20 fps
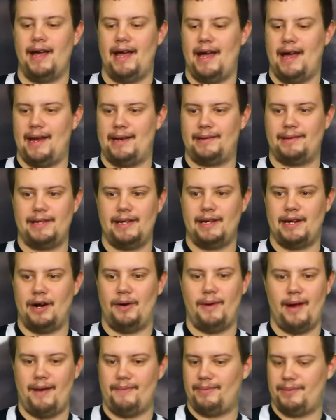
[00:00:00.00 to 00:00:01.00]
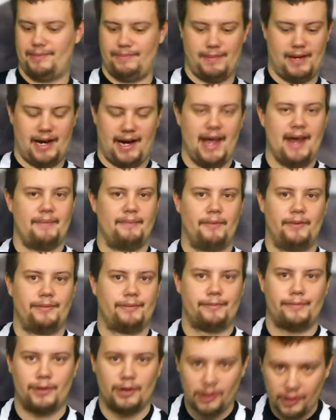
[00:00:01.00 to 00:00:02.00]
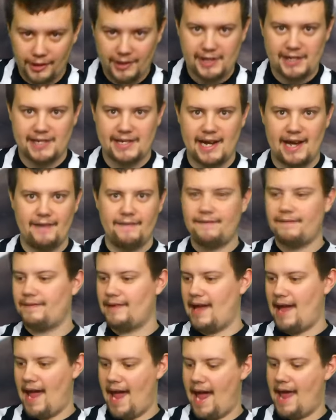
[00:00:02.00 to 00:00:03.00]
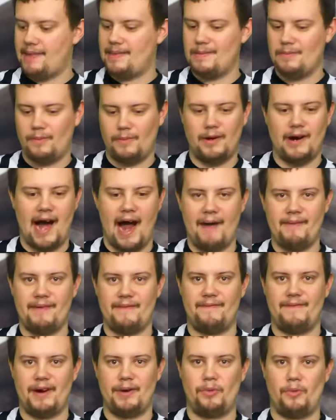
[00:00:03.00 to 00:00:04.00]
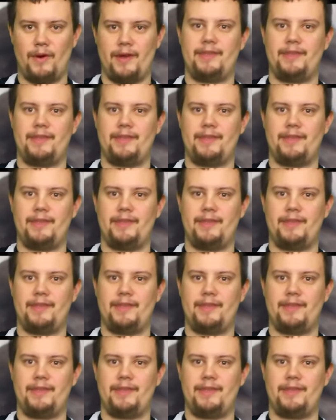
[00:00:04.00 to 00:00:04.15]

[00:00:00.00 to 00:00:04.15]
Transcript: And, you know, again, we're learning stuff and we're having fun